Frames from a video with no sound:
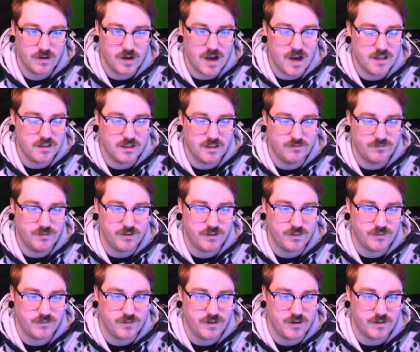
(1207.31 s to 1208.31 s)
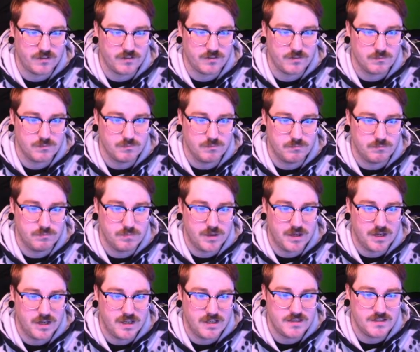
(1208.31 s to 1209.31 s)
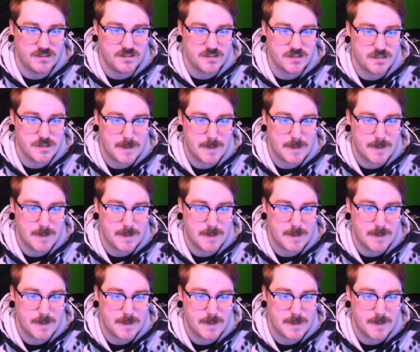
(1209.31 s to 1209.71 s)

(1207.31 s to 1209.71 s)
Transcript: I love Finnegan the fox. But,